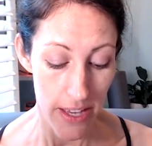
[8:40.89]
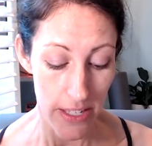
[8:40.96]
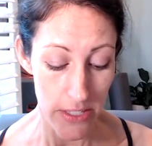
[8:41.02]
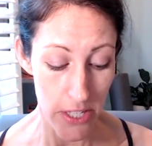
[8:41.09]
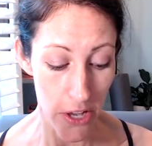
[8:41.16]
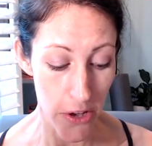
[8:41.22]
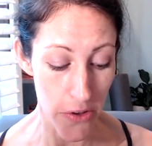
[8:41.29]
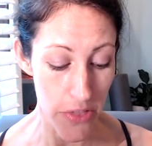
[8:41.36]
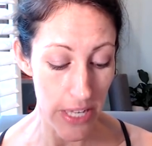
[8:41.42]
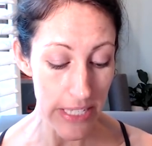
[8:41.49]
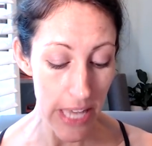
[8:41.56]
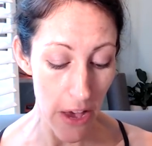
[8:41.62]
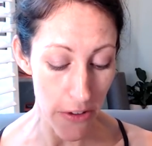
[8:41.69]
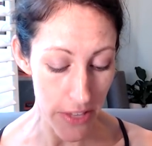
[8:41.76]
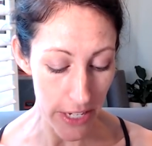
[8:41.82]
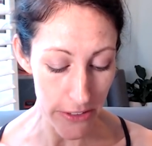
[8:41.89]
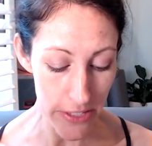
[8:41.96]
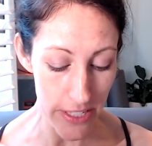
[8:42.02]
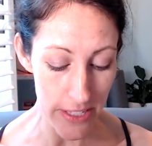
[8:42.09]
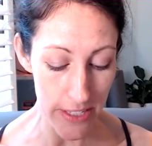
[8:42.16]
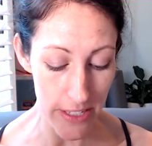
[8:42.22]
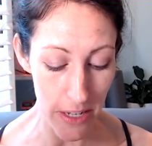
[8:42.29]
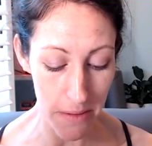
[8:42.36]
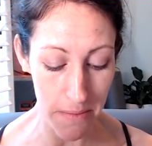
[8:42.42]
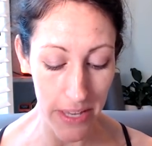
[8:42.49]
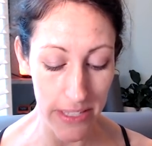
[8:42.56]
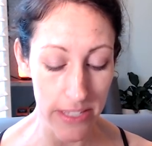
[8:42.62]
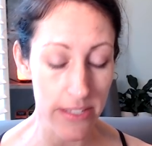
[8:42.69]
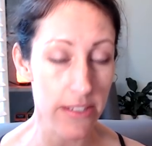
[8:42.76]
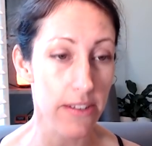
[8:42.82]
So this healthcare system,
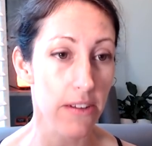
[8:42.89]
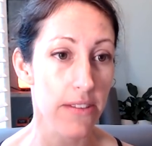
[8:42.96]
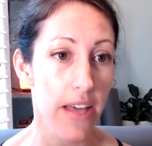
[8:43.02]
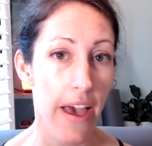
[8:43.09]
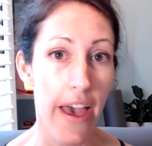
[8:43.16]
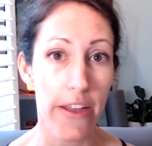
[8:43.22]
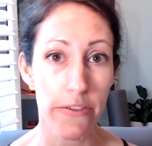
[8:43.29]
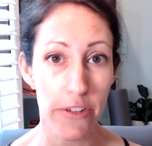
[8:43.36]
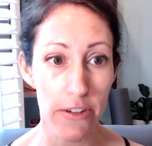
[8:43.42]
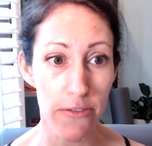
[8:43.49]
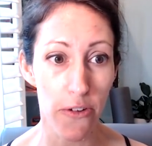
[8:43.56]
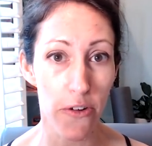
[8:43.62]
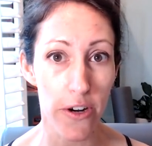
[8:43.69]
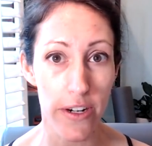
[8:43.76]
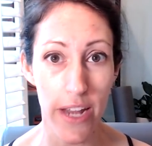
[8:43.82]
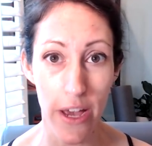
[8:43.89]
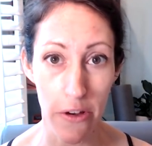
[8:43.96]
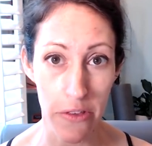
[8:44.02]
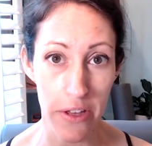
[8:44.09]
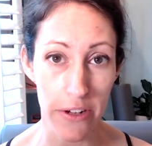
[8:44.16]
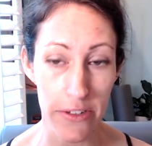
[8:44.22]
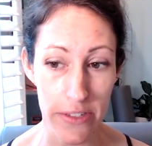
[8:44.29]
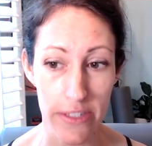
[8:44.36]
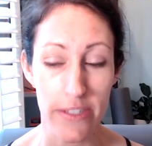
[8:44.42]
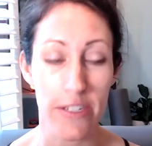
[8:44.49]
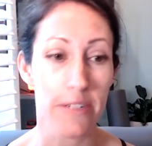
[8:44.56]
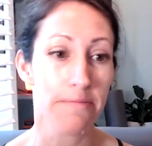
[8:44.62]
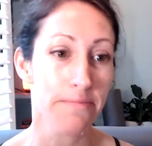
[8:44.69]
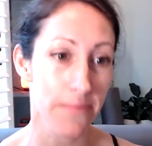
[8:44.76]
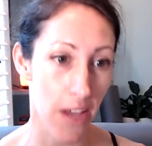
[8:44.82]
it's the Henry Ford healthcare
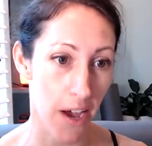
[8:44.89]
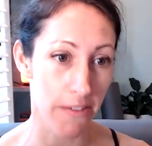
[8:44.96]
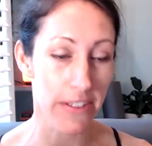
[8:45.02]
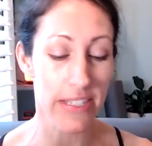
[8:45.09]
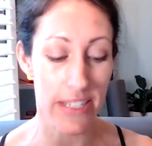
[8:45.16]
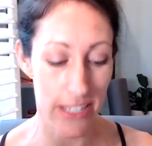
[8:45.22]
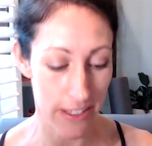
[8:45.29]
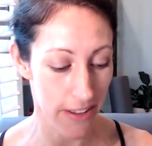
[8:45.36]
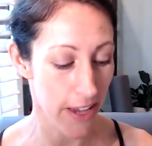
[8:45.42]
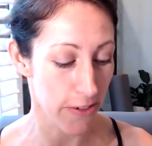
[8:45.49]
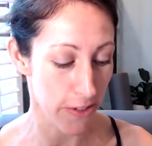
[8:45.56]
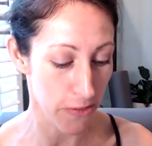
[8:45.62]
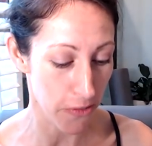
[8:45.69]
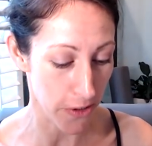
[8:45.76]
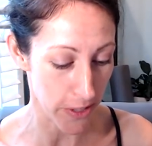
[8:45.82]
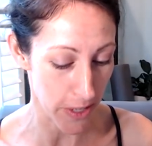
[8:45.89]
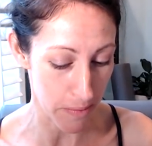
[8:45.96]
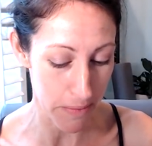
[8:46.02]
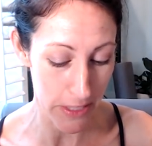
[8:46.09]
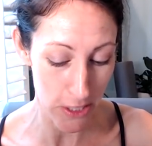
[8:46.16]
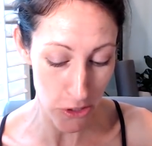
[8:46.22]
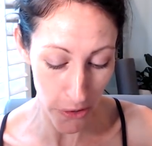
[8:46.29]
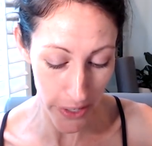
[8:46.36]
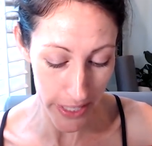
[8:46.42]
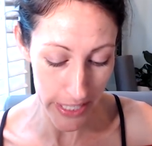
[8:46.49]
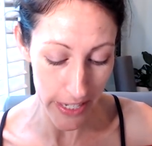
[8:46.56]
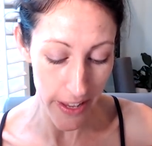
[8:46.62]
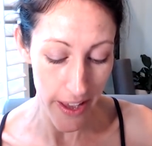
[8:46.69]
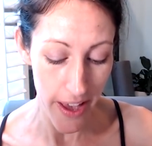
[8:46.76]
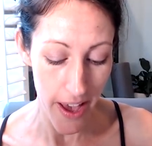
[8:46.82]
system, obviously Henry Ford up in
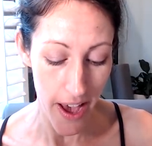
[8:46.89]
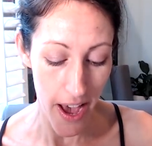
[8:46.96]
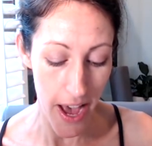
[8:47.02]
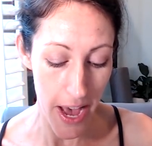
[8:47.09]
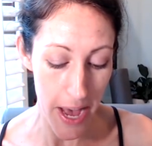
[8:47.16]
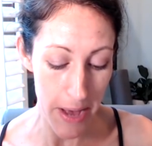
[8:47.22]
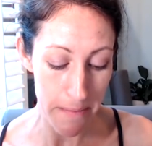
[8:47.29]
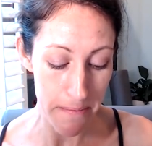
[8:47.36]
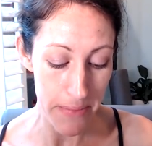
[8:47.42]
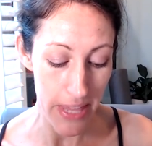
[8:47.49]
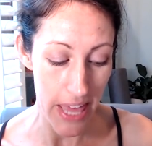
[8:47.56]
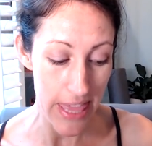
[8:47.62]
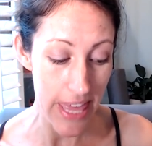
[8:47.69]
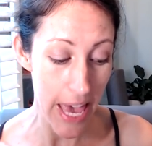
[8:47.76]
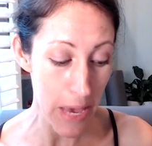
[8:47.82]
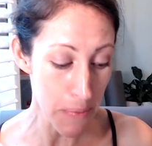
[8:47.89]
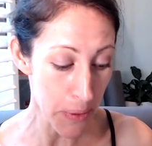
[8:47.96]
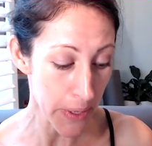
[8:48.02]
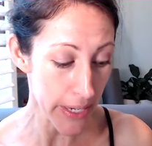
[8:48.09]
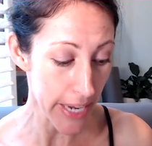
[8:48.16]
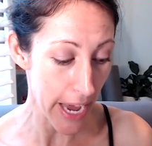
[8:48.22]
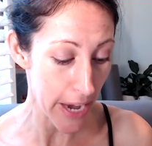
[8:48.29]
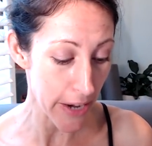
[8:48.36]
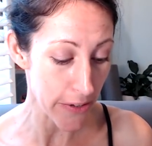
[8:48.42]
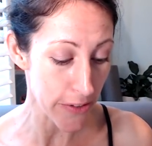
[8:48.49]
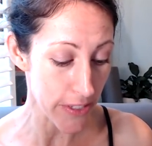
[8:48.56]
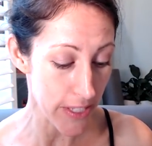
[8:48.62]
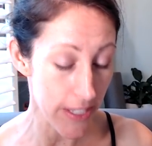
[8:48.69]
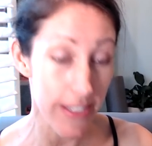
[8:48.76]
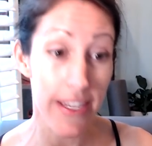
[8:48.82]
Detroit. Um, they put
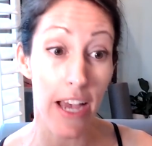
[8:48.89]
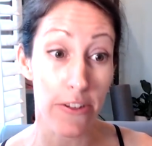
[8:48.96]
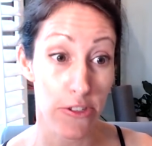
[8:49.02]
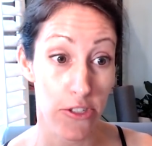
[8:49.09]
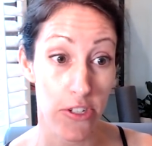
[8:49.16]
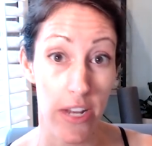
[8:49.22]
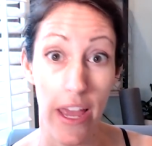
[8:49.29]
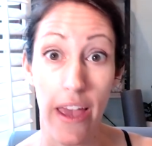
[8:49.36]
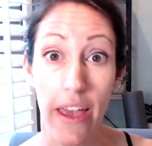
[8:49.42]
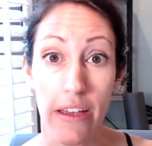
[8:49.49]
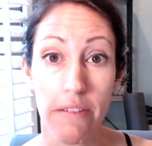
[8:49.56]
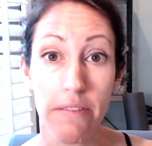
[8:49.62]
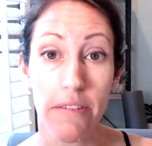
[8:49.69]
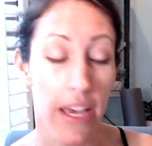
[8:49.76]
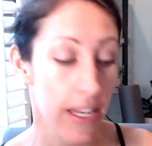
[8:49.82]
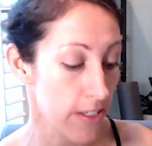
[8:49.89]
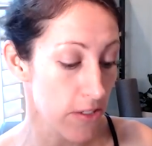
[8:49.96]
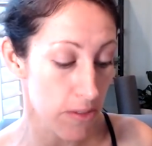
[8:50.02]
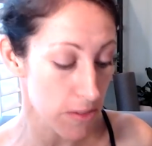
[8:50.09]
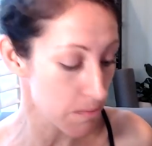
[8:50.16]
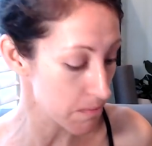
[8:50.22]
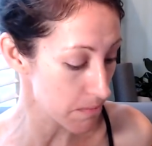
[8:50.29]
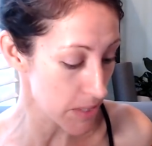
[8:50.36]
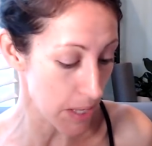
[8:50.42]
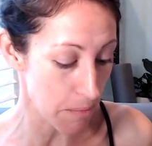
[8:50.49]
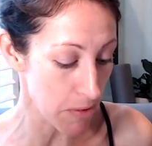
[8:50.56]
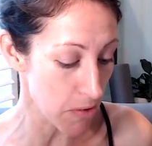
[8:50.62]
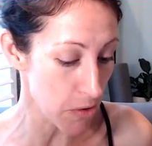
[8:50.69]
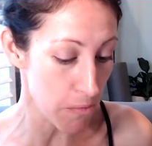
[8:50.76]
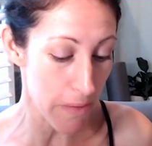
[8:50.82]
out yesterday, and some
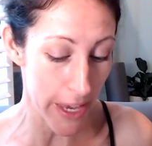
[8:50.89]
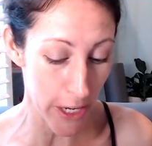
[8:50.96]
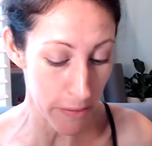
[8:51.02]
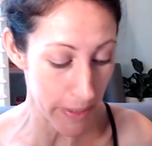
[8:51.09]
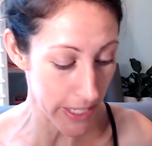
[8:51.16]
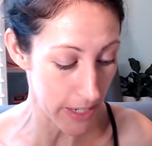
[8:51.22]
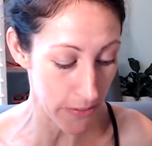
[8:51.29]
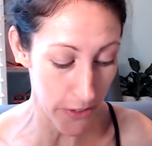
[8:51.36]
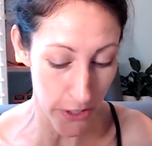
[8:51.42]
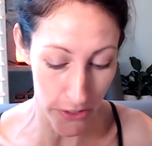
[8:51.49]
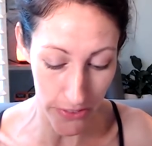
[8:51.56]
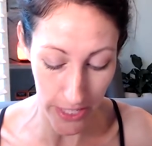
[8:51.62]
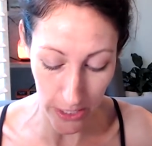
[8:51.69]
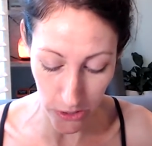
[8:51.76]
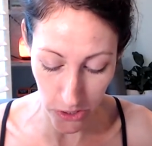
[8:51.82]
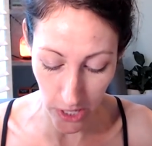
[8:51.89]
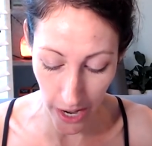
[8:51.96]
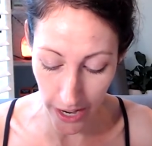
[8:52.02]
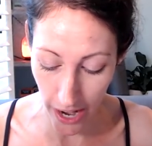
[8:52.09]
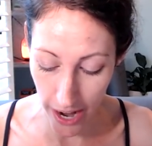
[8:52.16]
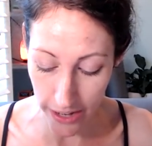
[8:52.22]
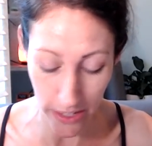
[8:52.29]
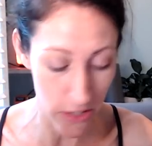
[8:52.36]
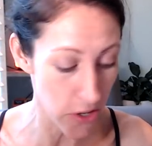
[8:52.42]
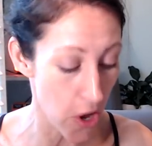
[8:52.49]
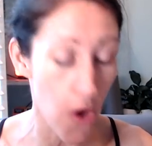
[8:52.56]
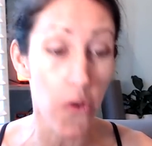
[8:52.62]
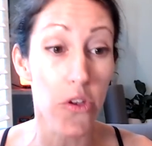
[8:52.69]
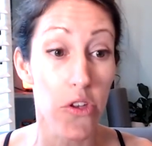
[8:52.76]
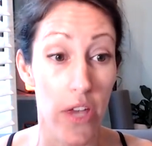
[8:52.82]
of you may or may not have heard this. I, I
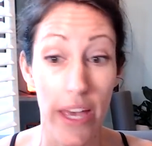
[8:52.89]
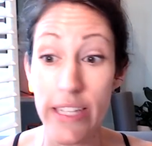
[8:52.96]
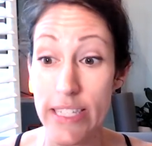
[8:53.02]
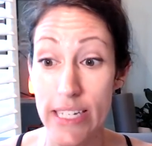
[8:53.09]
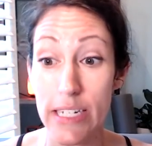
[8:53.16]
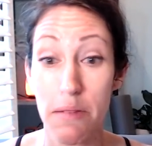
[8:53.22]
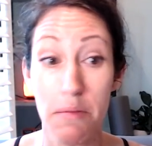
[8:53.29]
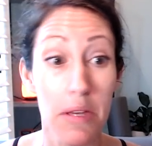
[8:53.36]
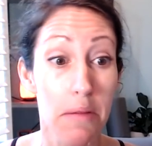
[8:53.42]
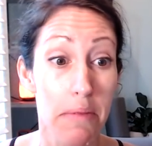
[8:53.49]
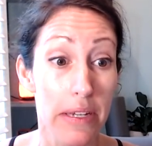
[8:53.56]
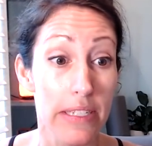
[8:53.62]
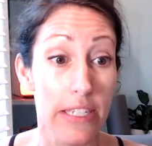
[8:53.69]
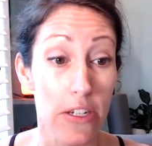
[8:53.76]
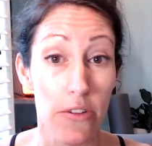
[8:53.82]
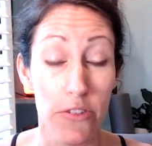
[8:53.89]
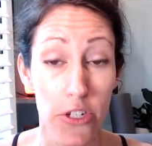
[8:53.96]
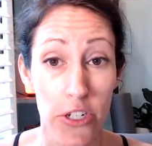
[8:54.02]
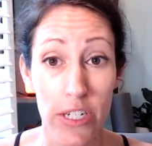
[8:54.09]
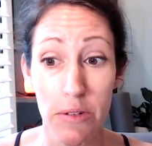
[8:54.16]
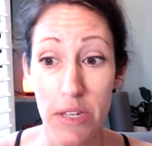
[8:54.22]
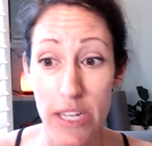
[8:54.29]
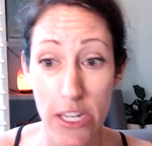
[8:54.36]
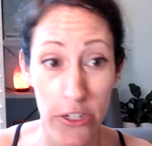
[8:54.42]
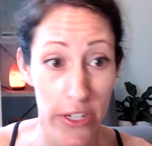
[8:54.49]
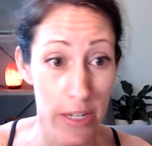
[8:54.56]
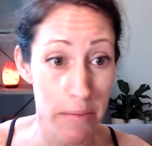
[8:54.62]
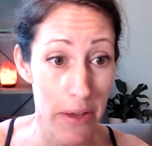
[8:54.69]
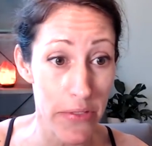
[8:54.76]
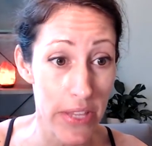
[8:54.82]
know it's going to be a big deal. You're going to be
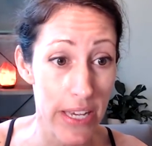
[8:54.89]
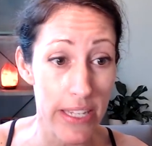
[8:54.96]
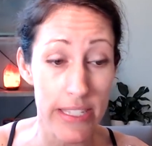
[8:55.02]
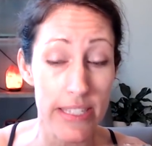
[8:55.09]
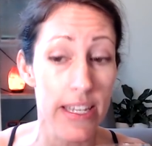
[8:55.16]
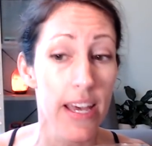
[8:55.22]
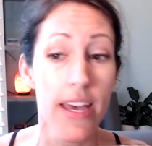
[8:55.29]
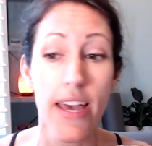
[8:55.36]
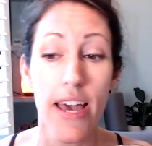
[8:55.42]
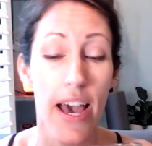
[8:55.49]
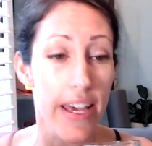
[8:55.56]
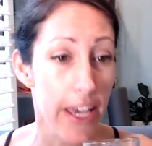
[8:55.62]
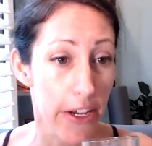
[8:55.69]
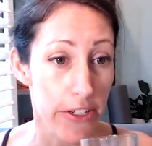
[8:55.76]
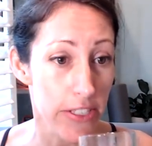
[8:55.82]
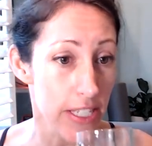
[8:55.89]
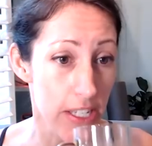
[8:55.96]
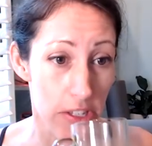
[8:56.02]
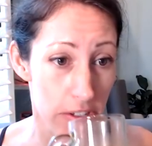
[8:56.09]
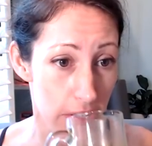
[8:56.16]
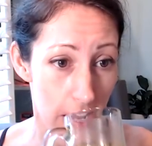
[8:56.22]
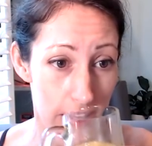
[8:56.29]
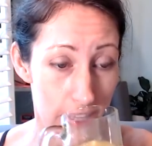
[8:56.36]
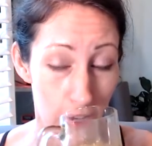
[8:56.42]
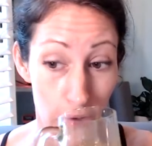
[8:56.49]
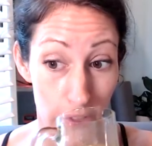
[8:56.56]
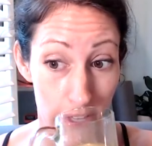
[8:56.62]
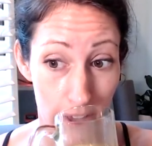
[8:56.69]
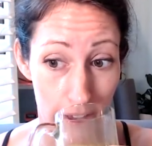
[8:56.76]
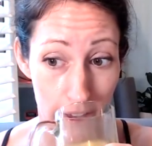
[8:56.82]
hearing about this. I guarantee they're not the
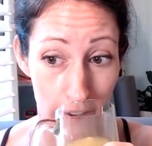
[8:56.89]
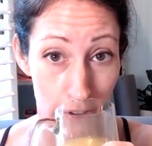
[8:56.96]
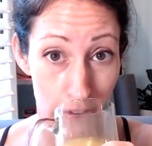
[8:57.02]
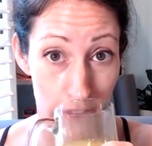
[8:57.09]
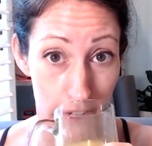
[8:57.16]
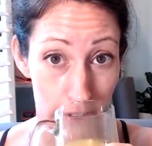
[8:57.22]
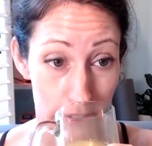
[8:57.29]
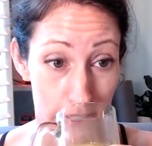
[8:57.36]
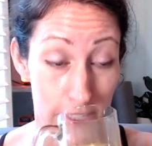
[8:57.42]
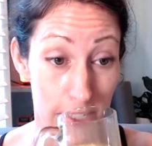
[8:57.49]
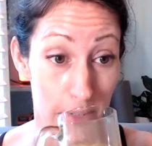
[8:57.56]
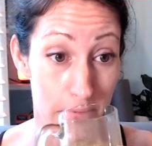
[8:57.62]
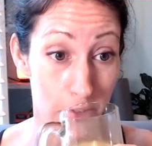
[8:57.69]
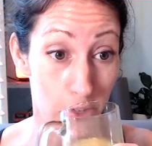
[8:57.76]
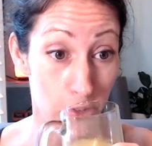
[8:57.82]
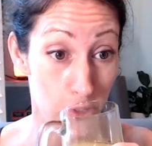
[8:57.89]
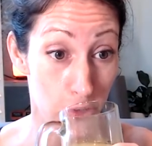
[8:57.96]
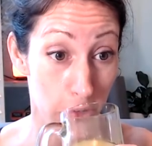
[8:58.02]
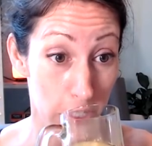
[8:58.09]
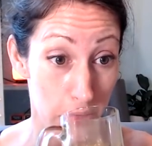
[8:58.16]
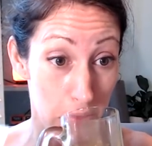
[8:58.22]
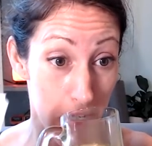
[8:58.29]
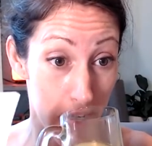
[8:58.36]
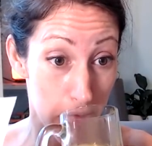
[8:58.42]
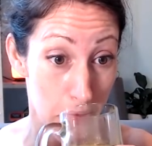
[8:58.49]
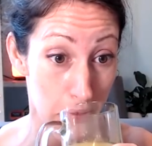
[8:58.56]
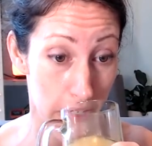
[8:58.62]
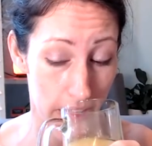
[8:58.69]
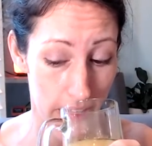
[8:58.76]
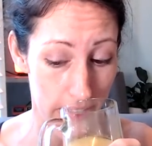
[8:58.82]
only healthcare system who's going to be
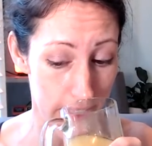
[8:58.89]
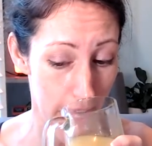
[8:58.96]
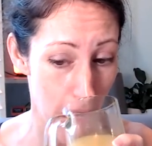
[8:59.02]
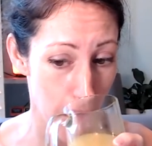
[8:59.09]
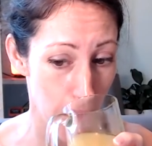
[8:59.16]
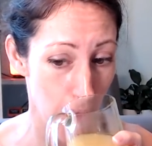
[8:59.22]
putting this out.